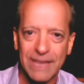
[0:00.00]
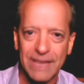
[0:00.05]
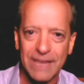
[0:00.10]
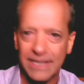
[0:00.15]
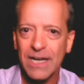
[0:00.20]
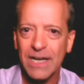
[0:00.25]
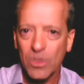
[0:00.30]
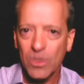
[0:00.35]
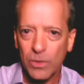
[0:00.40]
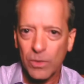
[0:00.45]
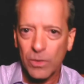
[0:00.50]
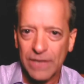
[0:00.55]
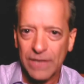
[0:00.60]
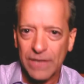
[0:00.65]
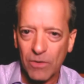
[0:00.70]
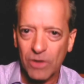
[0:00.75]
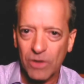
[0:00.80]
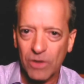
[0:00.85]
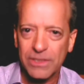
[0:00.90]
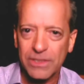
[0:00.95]
It's like
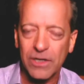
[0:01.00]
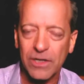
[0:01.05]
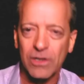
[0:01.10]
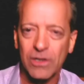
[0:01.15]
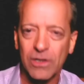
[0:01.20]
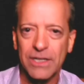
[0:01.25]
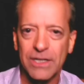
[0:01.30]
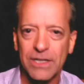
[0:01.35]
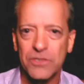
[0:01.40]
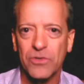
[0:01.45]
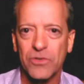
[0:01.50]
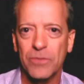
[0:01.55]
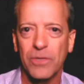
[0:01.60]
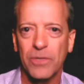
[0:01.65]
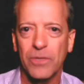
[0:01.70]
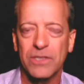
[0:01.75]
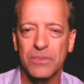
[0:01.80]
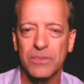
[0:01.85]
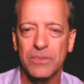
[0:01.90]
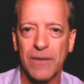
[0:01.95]
when they wrote the old
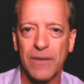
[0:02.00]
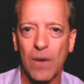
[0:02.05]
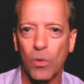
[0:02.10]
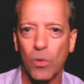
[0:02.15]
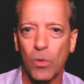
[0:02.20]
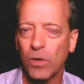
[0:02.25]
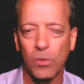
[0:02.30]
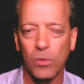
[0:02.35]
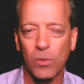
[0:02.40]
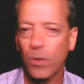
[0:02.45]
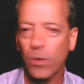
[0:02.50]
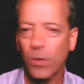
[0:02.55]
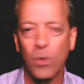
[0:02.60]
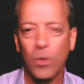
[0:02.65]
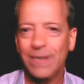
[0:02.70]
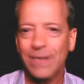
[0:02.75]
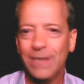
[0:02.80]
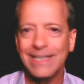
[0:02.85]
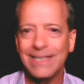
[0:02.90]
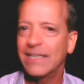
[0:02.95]
history books about World
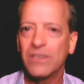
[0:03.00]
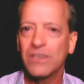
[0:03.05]
War One,